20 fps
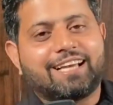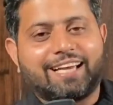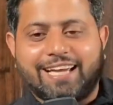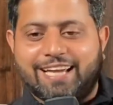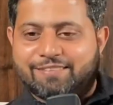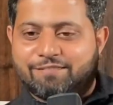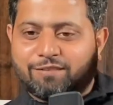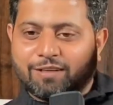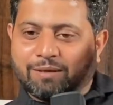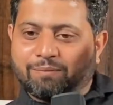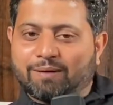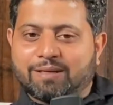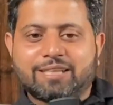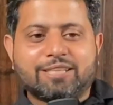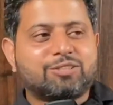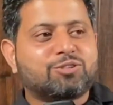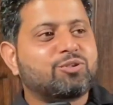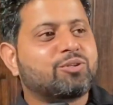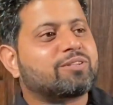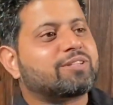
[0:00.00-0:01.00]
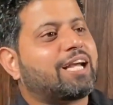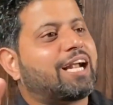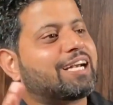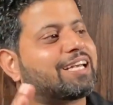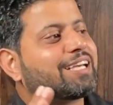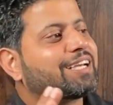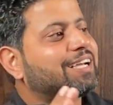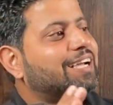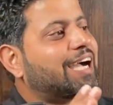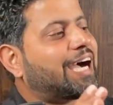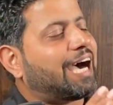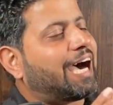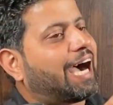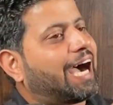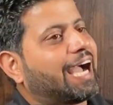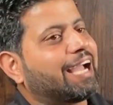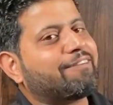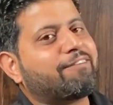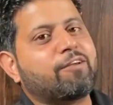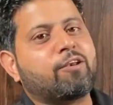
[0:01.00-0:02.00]
Everybody is doing that,
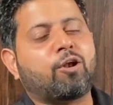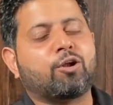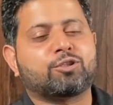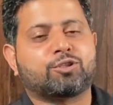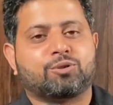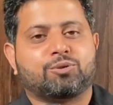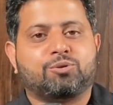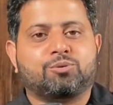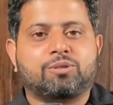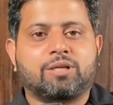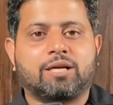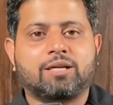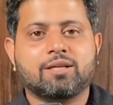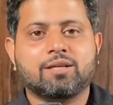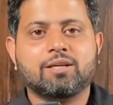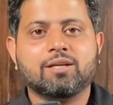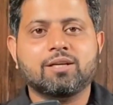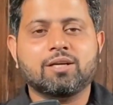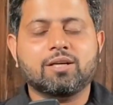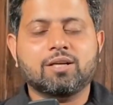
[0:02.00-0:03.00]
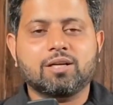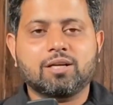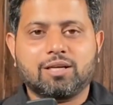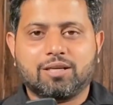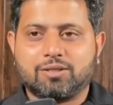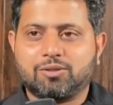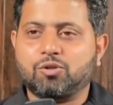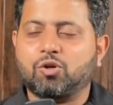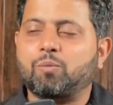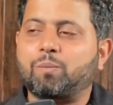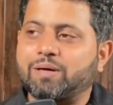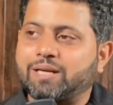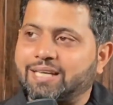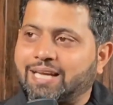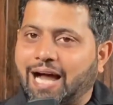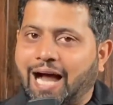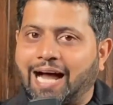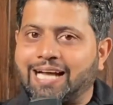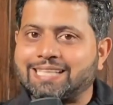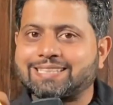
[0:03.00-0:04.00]
I will also do that. Nobody
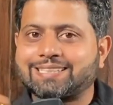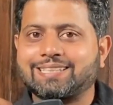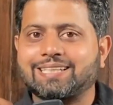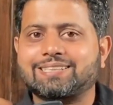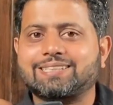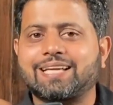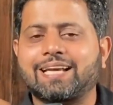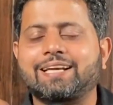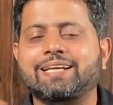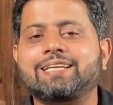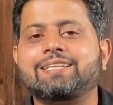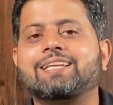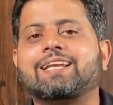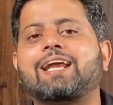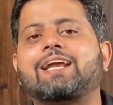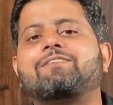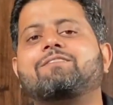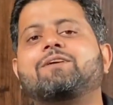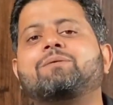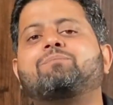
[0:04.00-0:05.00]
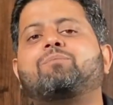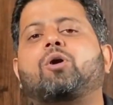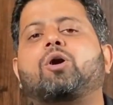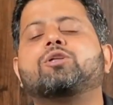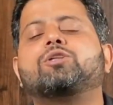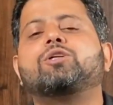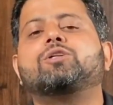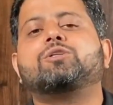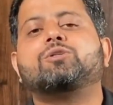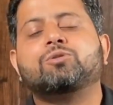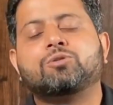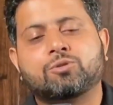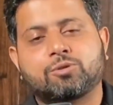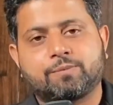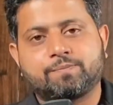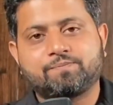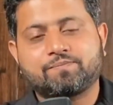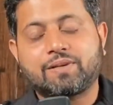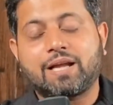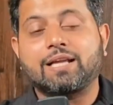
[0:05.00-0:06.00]
asks us and neither are we bothered to know.
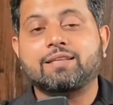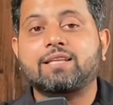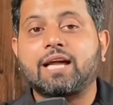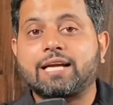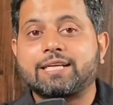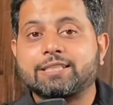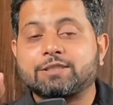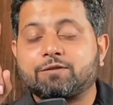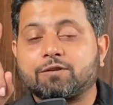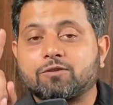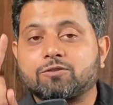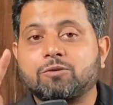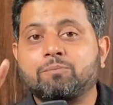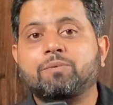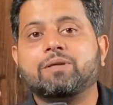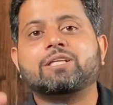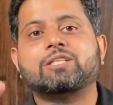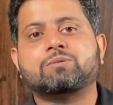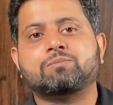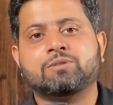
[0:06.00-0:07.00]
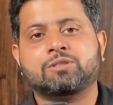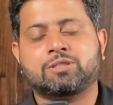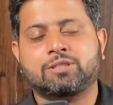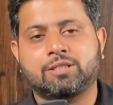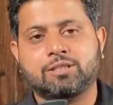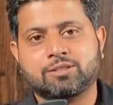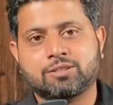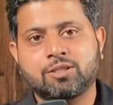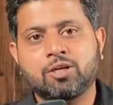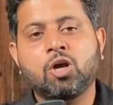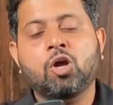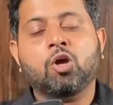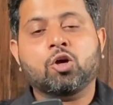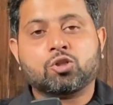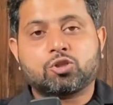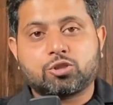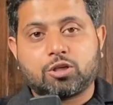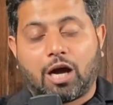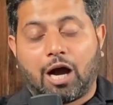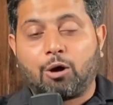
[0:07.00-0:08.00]
And that is one of the biggest mistakes.
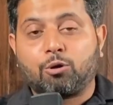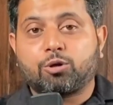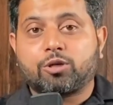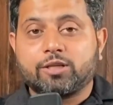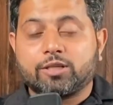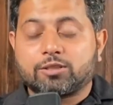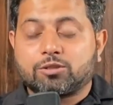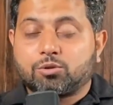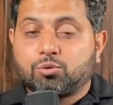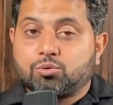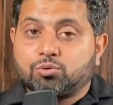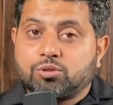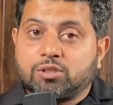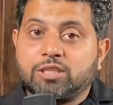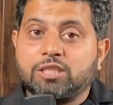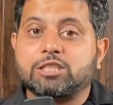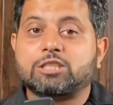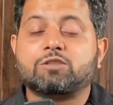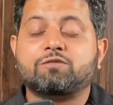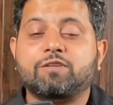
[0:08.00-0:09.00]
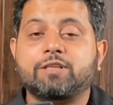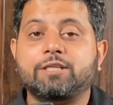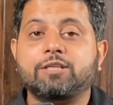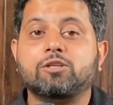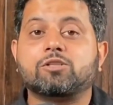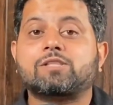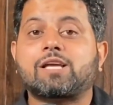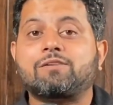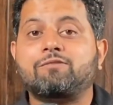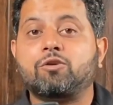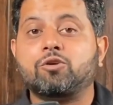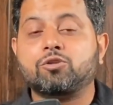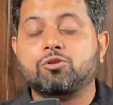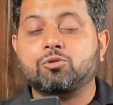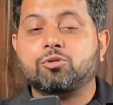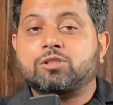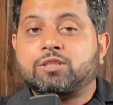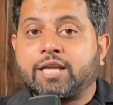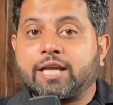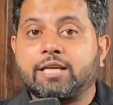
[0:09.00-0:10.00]
So out here through these videos, I want
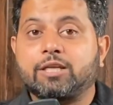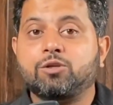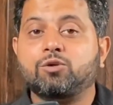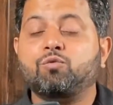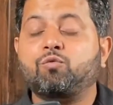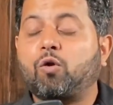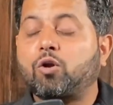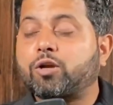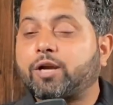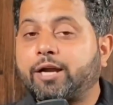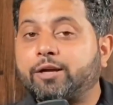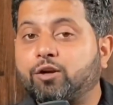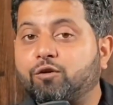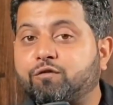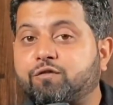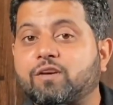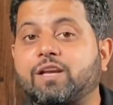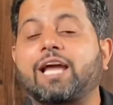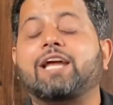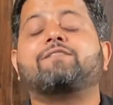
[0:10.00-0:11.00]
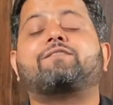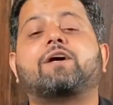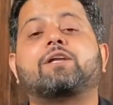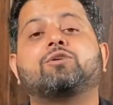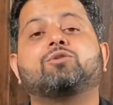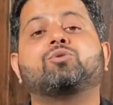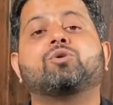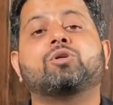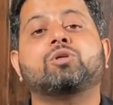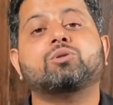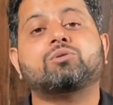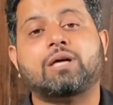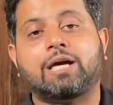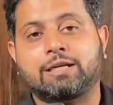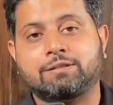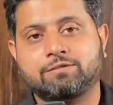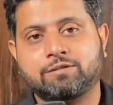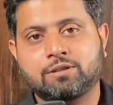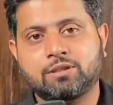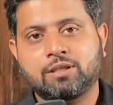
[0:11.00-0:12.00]
to tell you what kind of life are you going to
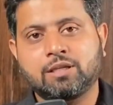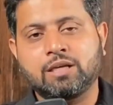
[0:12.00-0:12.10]
have.